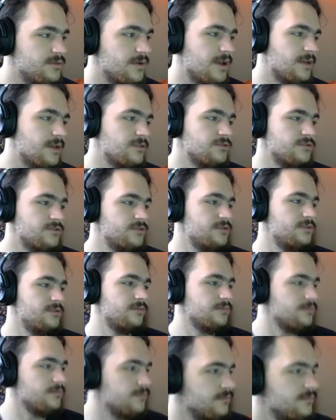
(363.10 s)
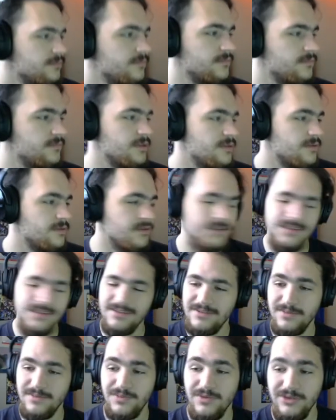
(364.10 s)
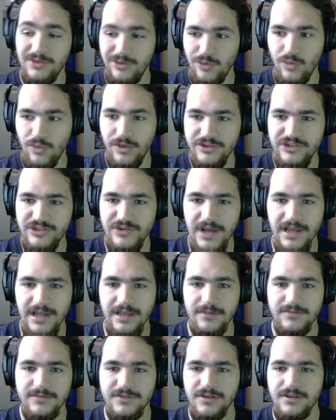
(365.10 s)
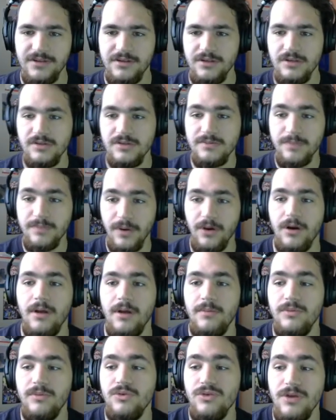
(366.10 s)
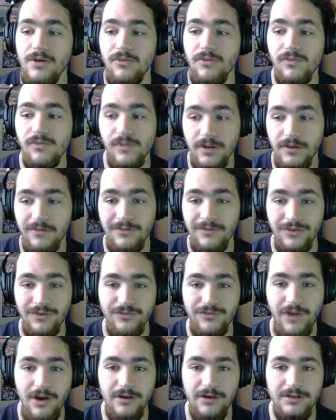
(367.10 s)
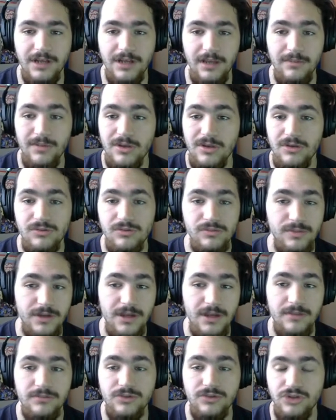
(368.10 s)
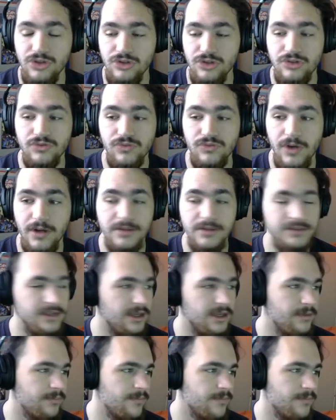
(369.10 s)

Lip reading: actually, this is where the strat comes in. You use burn up, you get rid of your fire type, you become just rock type,